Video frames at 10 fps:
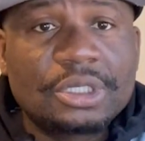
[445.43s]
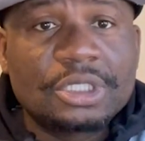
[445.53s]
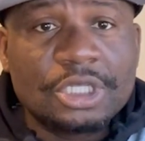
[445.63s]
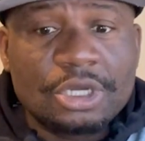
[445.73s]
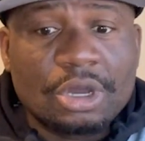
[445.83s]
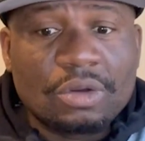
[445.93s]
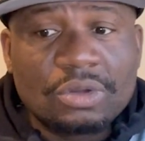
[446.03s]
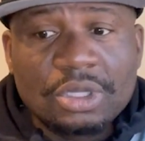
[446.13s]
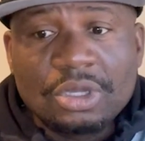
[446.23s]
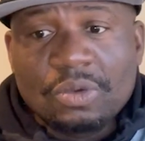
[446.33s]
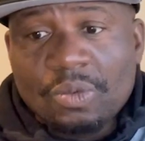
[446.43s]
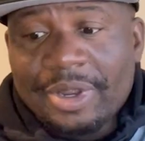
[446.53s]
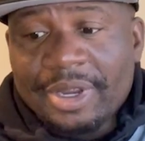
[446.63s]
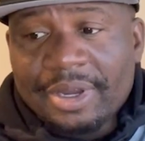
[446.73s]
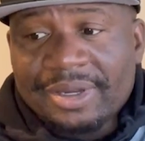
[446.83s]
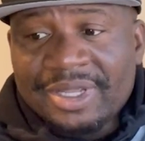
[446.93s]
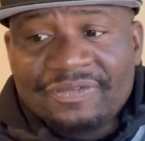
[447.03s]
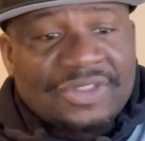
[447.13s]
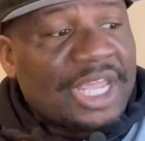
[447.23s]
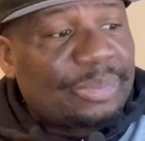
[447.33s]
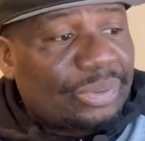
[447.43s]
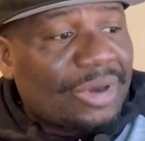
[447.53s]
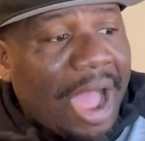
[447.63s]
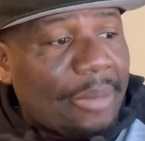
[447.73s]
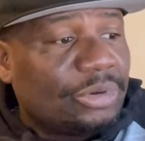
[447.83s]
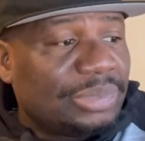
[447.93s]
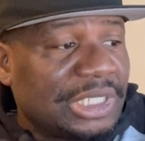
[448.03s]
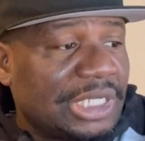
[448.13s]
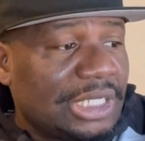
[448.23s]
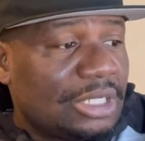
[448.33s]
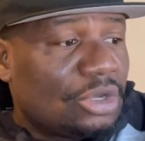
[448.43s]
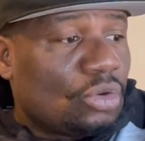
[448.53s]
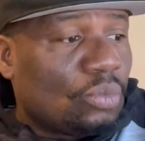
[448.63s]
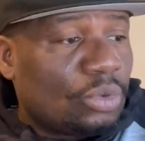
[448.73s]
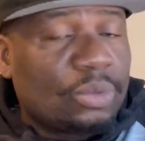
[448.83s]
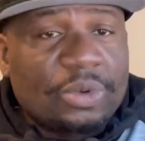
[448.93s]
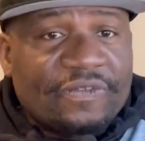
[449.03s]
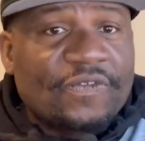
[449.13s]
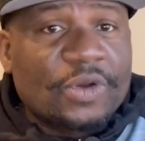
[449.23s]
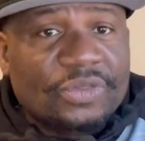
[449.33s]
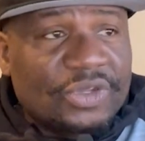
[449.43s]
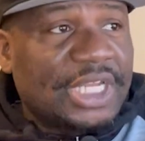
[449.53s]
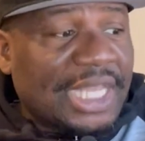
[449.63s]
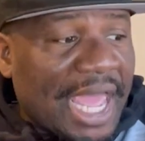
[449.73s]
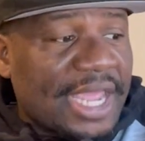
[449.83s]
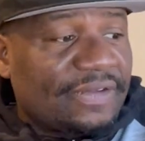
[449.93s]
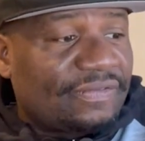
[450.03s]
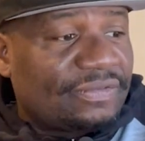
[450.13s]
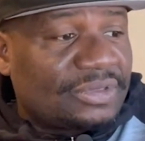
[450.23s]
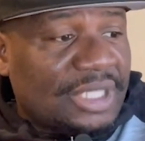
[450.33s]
you know, where if they probably would have went further in life,